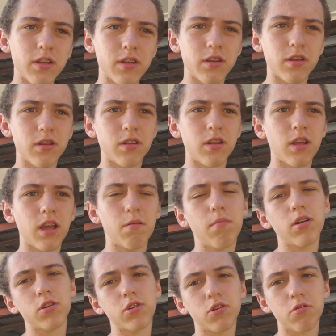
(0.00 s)
I'm not sure.
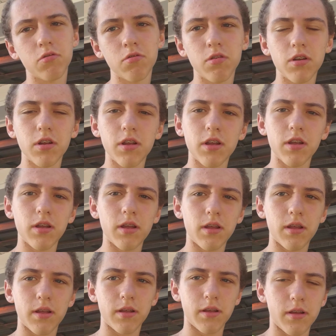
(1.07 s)

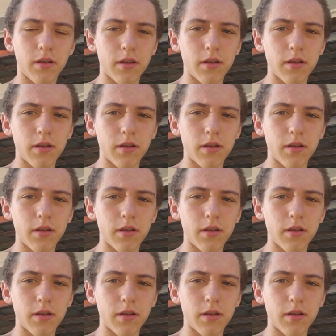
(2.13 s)
Um.